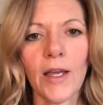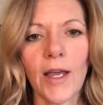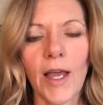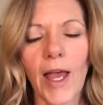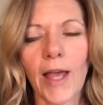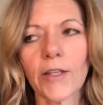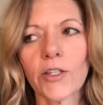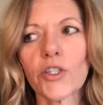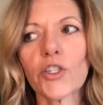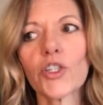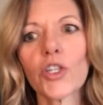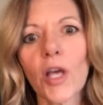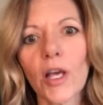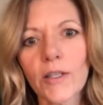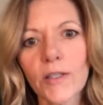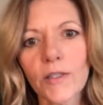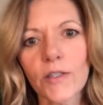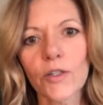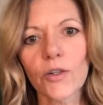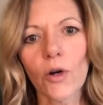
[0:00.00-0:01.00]
and
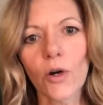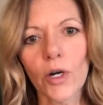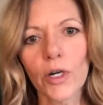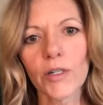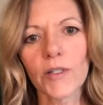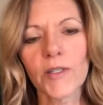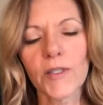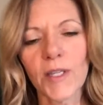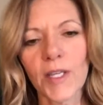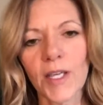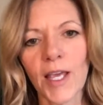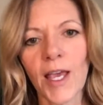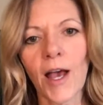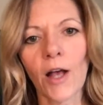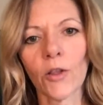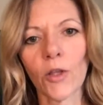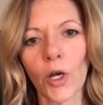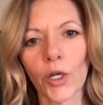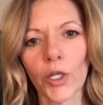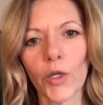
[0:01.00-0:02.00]
just start seeing how
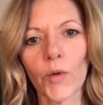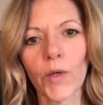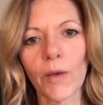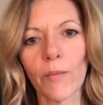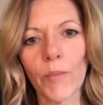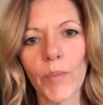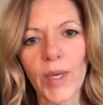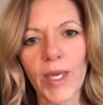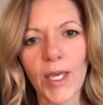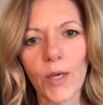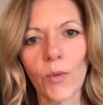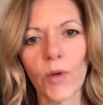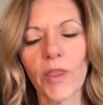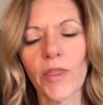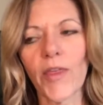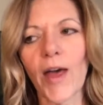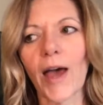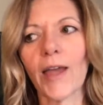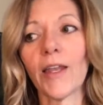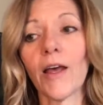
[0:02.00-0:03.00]
long you can be with
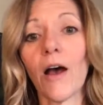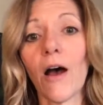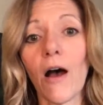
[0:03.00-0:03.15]
that